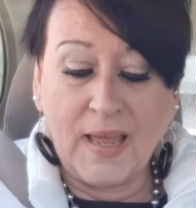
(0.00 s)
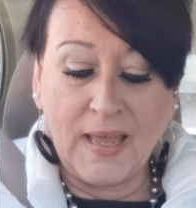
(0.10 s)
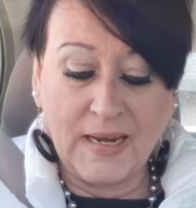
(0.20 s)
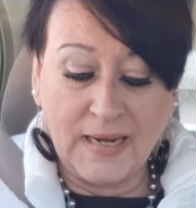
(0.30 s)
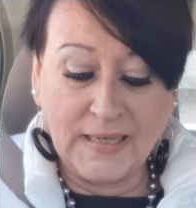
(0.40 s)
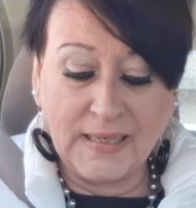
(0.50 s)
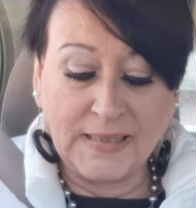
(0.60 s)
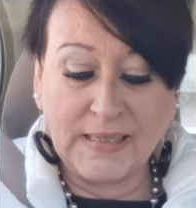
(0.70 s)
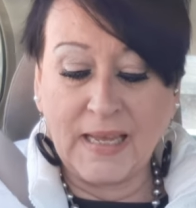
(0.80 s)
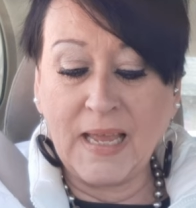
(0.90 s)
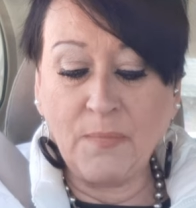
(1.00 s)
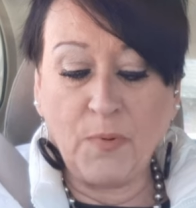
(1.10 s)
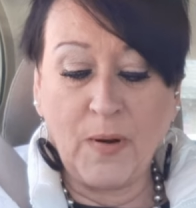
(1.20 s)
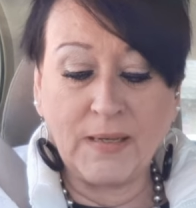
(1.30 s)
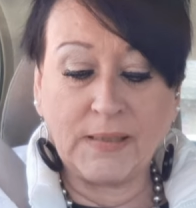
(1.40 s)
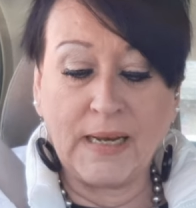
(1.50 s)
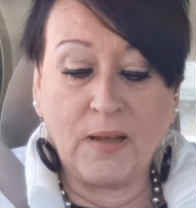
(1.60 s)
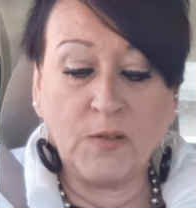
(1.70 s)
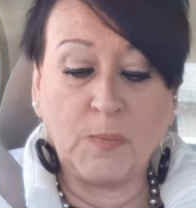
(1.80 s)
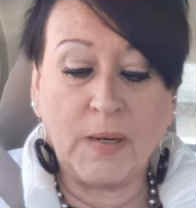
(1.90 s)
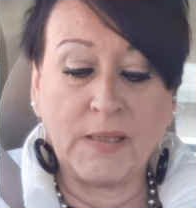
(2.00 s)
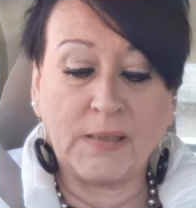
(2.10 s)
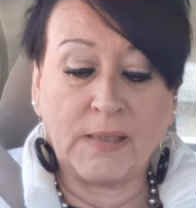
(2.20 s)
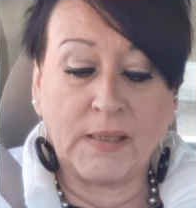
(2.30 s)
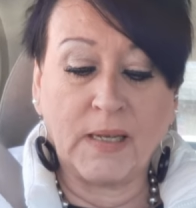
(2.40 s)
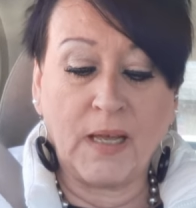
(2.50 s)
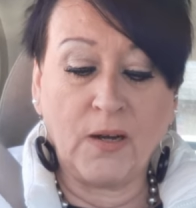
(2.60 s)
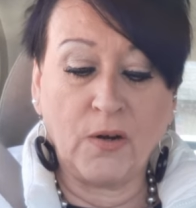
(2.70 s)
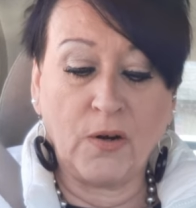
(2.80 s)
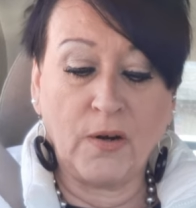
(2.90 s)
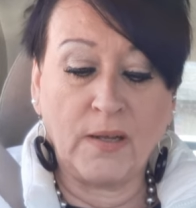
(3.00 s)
And it is it's the Impress nails, but it's the color.